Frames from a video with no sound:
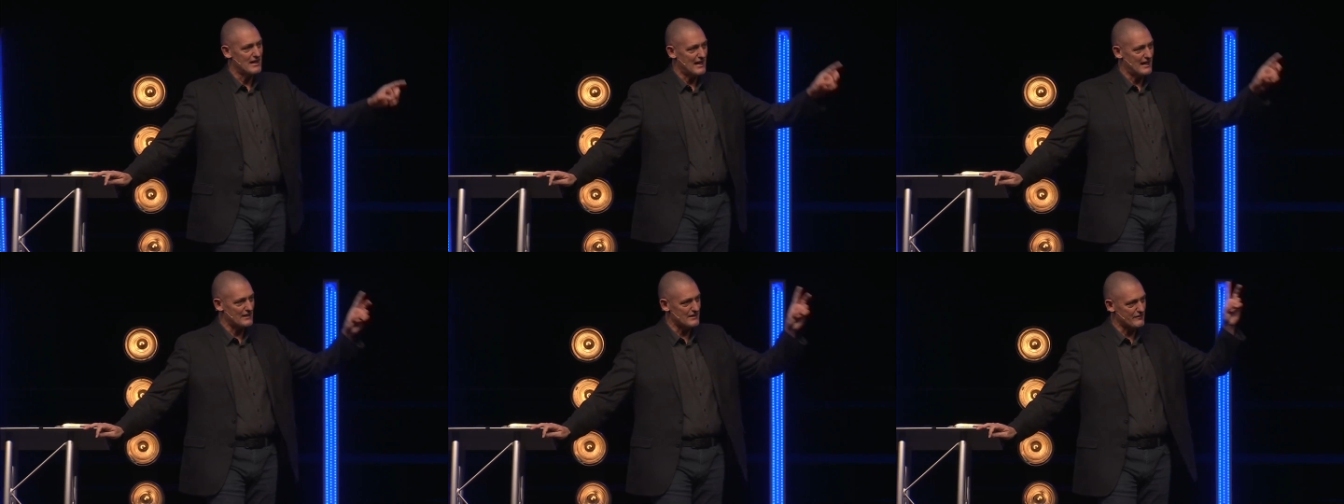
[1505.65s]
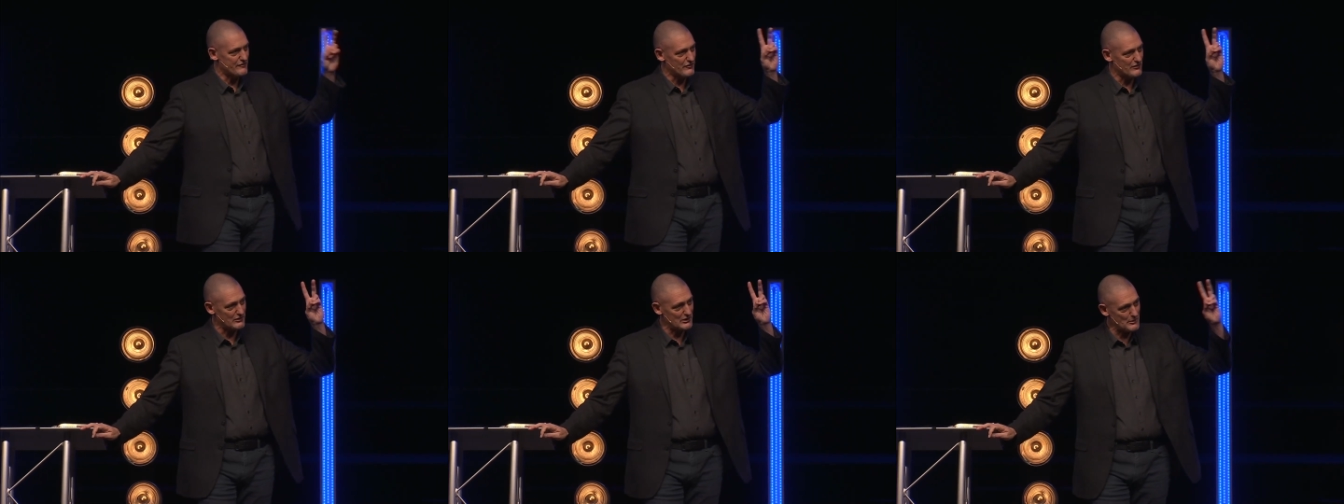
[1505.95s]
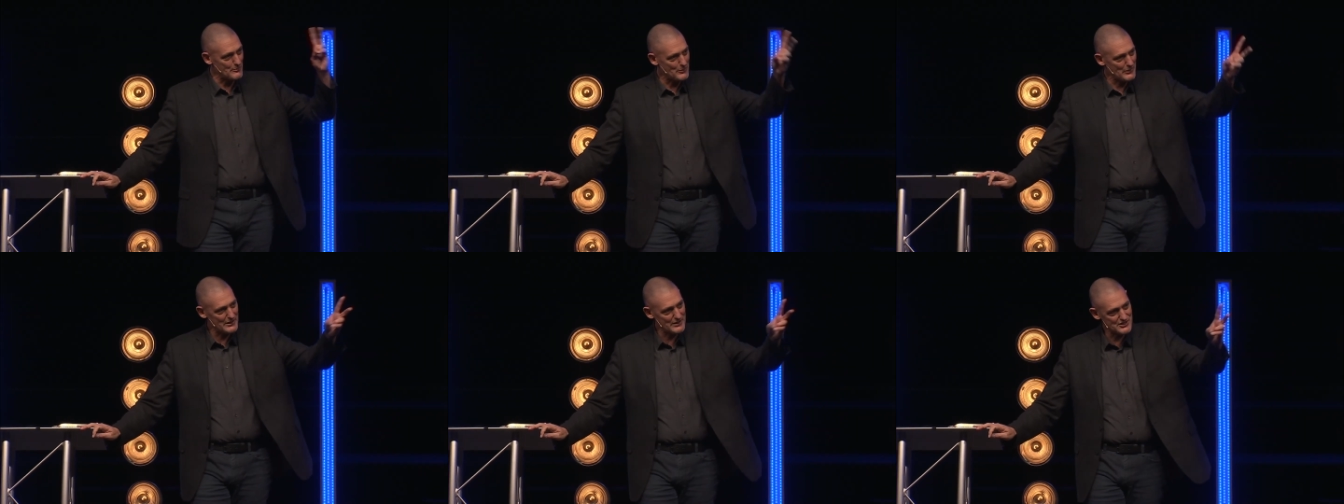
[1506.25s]
and the
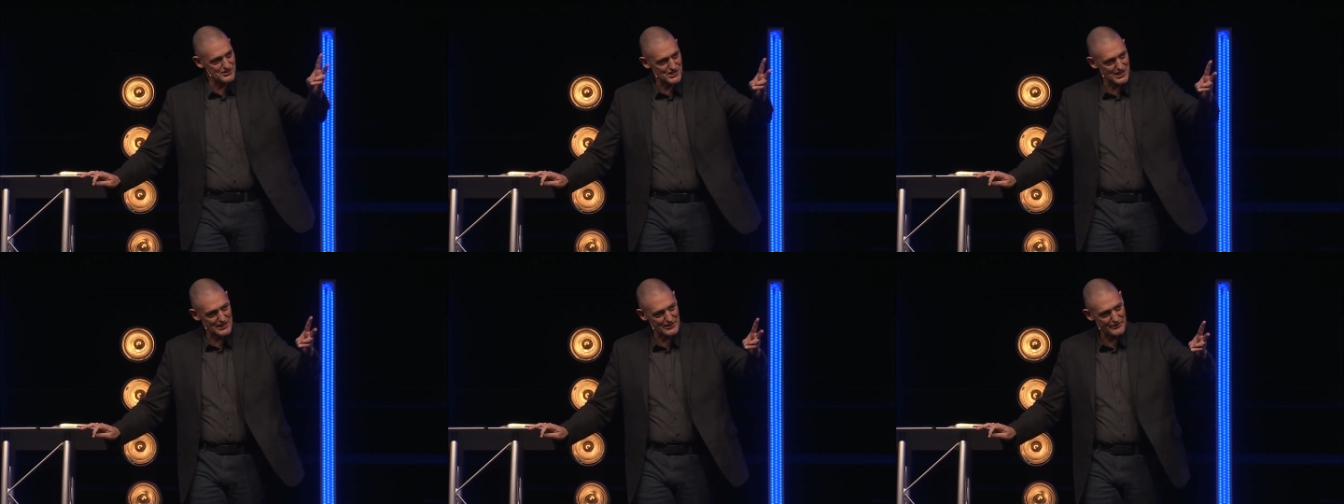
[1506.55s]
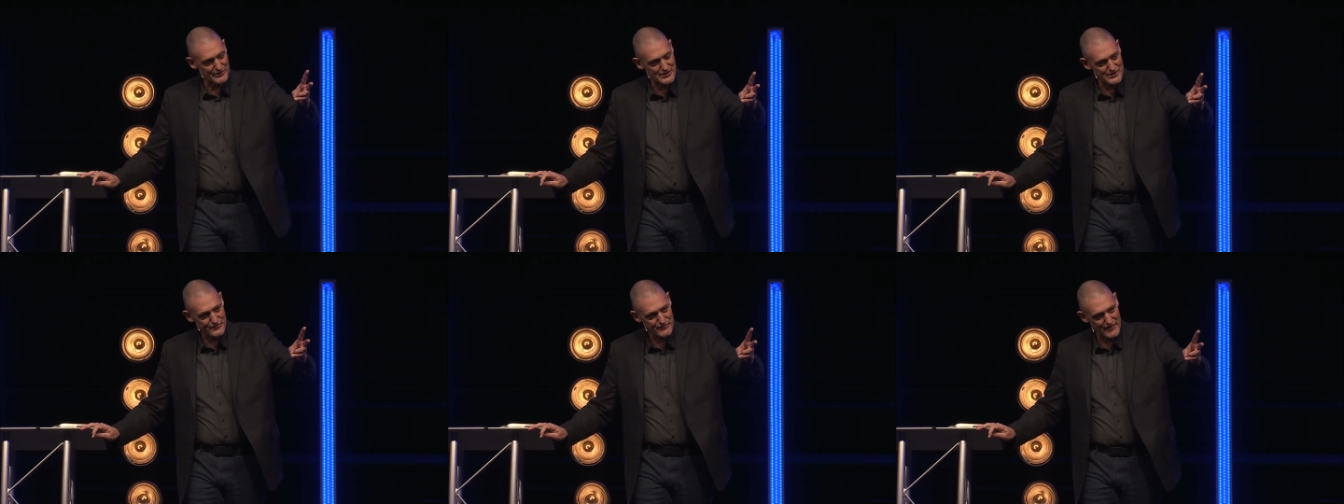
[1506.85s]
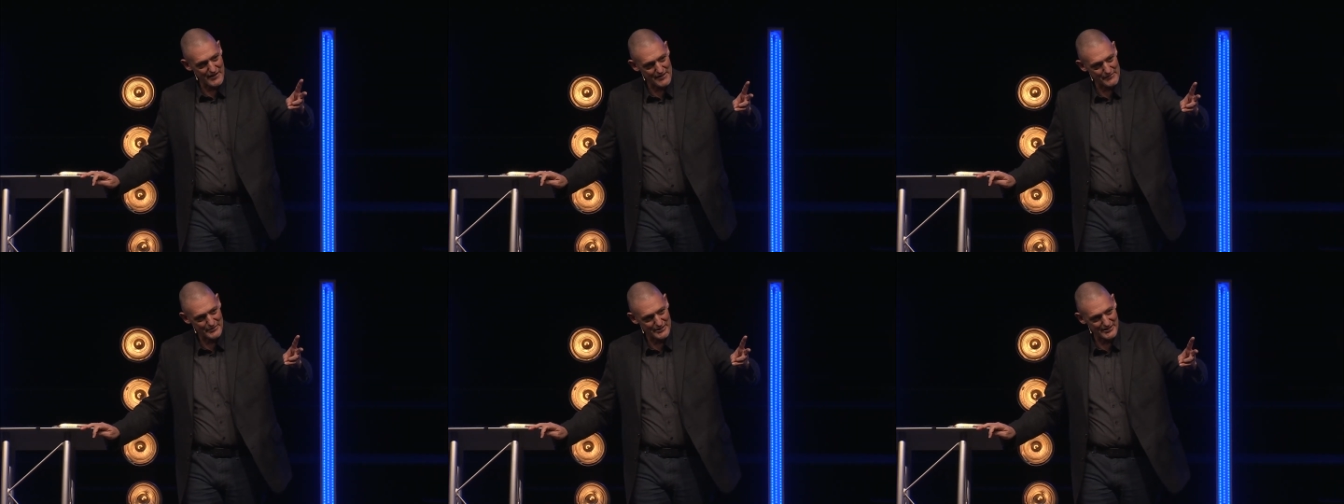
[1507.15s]
Philippian jailer and his
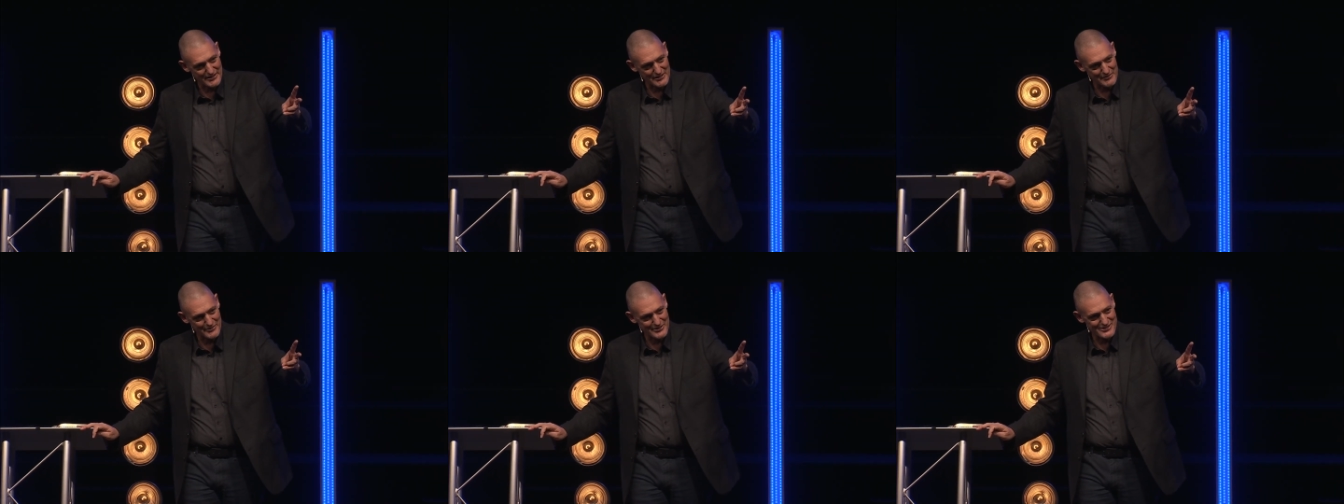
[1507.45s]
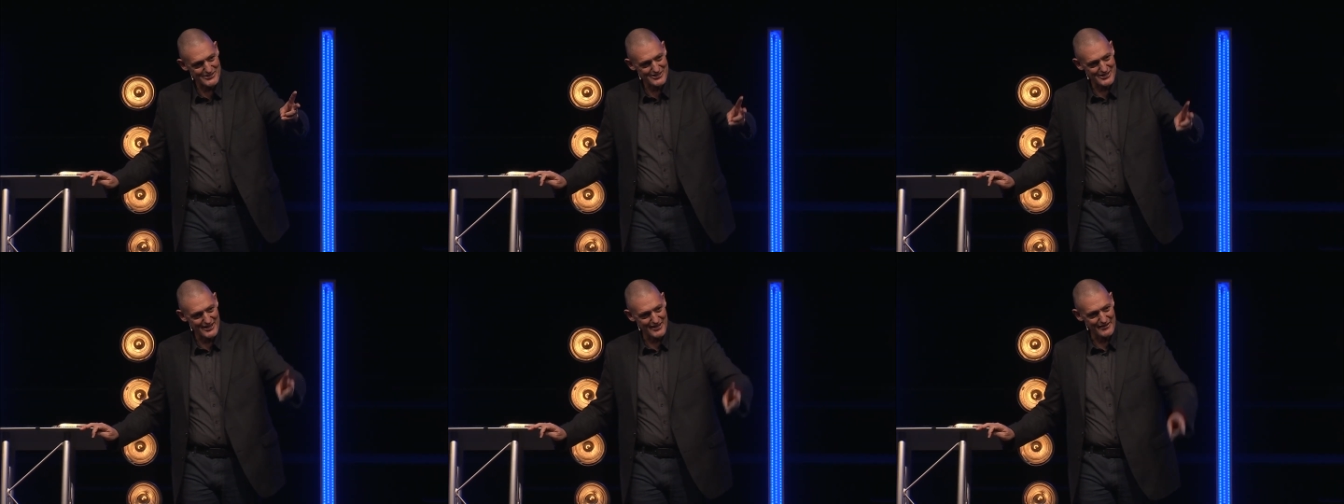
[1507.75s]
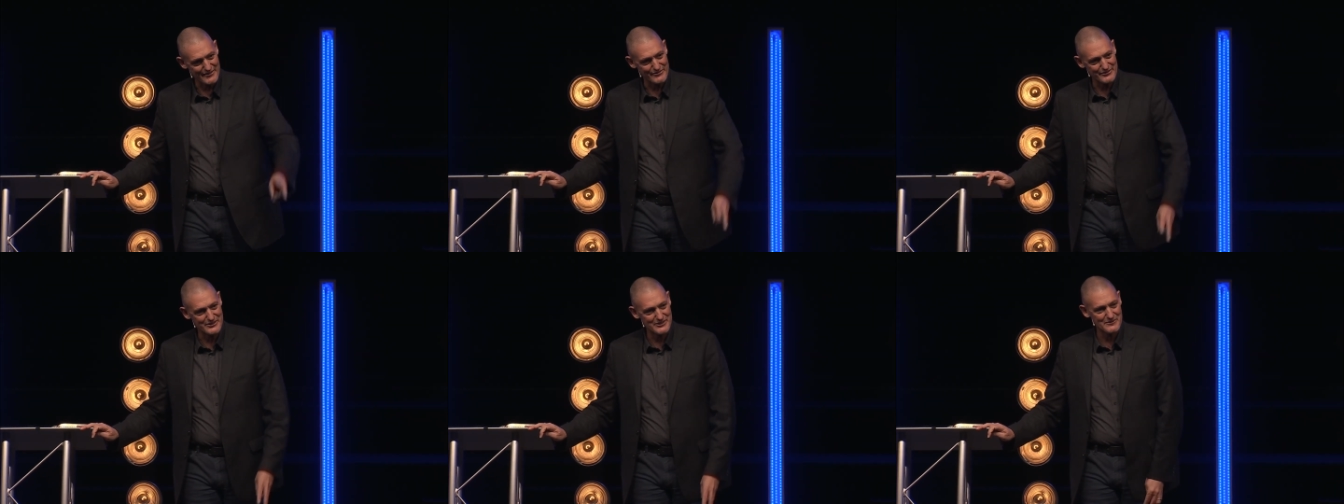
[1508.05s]
family can be
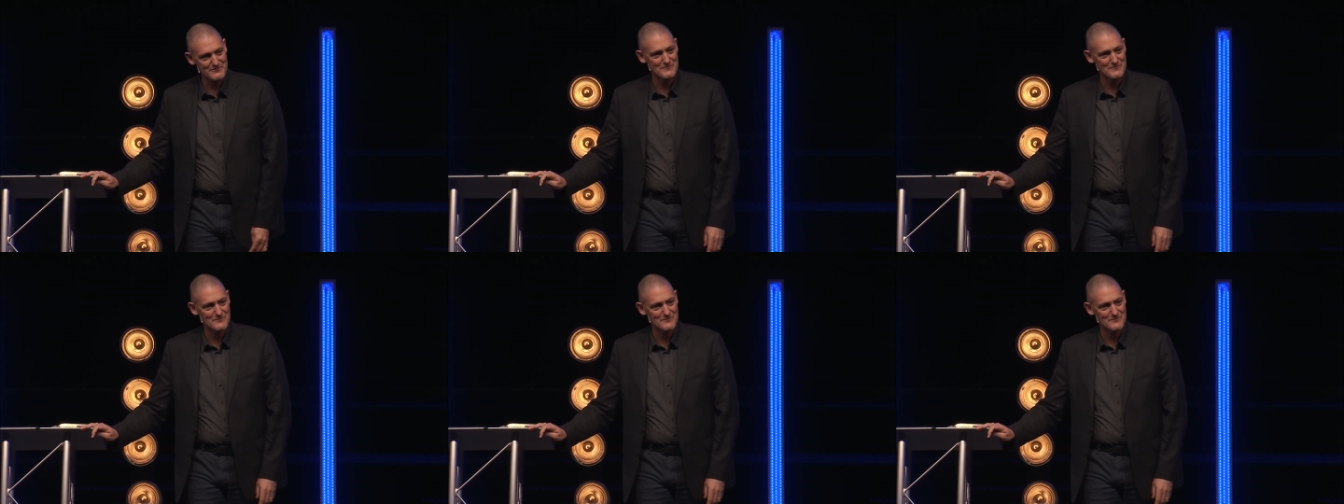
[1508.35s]
saved.